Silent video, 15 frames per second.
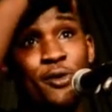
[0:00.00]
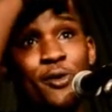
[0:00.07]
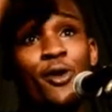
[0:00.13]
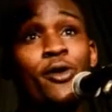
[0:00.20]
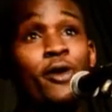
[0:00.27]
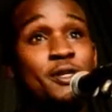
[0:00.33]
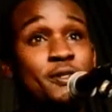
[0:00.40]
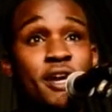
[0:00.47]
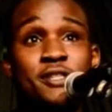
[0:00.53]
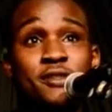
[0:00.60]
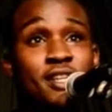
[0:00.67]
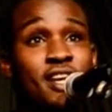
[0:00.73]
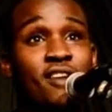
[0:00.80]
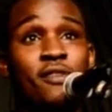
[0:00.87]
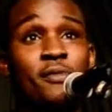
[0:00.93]
we all want to hate on
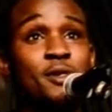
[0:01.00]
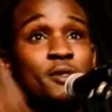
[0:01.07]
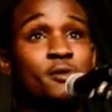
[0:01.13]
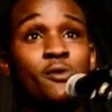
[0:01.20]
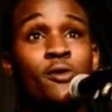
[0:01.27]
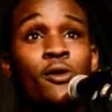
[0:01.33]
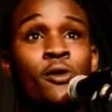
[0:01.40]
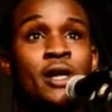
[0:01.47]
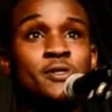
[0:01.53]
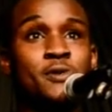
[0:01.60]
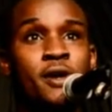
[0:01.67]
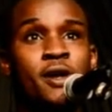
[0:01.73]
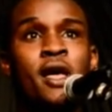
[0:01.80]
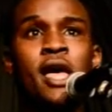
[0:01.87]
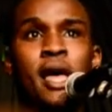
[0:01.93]
the government, we all want
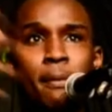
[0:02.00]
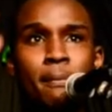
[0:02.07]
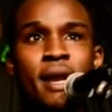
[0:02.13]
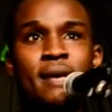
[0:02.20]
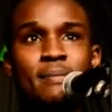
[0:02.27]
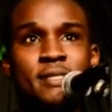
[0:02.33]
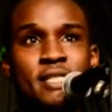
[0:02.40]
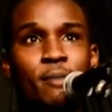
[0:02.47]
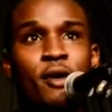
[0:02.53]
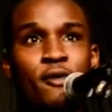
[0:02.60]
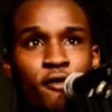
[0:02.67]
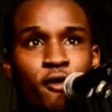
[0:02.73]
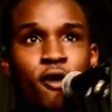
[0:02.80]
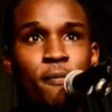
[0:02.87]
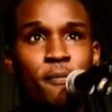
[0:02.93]
to blame someone
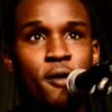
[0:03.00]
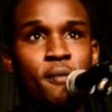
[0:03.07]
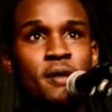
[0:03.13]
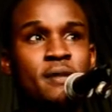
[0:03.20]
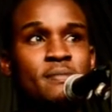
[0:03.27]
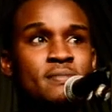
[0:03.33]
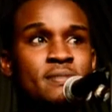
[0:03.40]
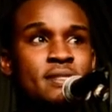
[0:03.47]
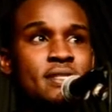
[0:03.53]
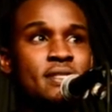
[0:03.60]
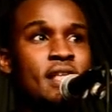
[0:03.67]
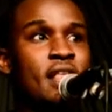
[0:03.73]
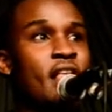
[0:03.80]
for our problems.